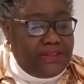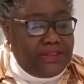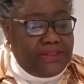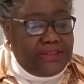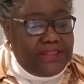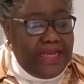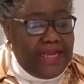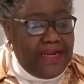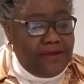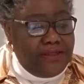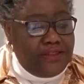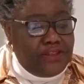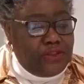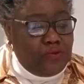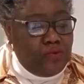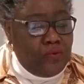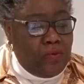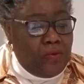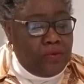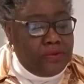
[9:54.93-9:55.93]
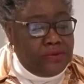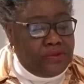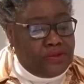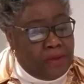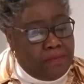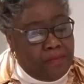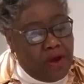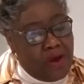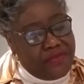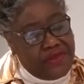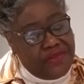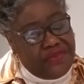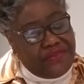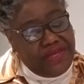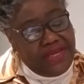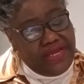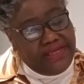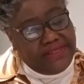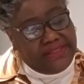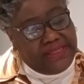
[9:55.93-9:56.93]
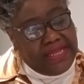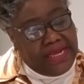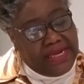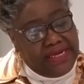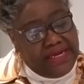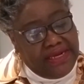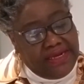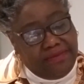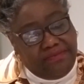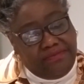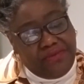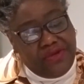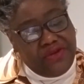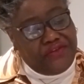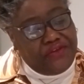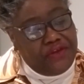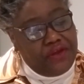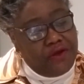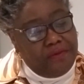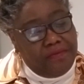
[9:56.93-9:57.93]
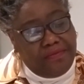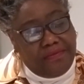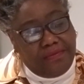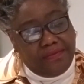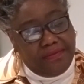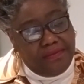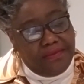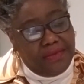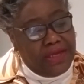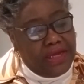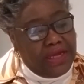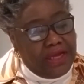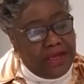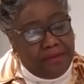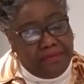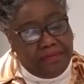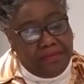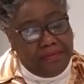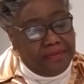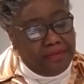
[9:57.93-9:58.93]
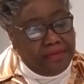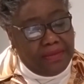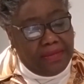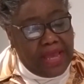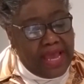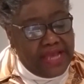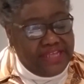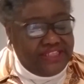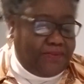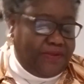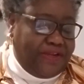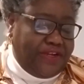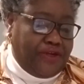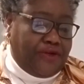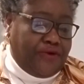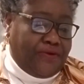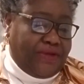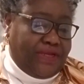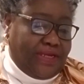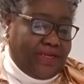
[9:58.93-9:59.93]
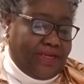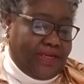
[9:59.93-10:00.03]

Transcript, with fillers: Tell us some other things that the museum has been doing.